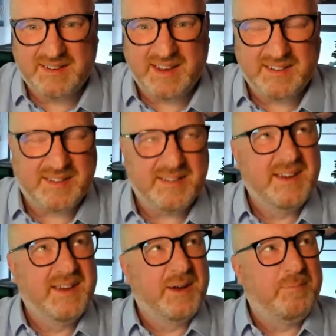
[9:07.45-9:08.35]
so
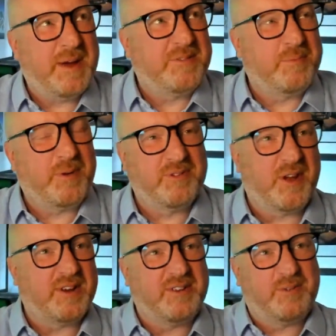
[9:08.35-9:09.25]
based upon
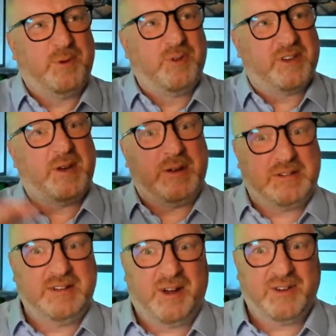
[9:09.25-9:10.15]
starting small to going
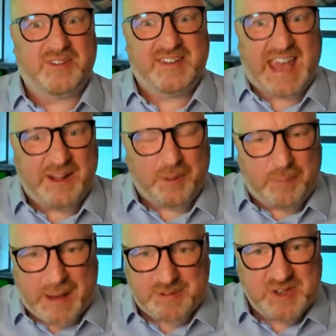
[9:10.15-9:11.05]
large scale,
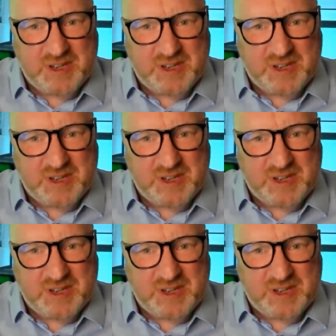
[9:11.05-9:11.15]
perhaps you can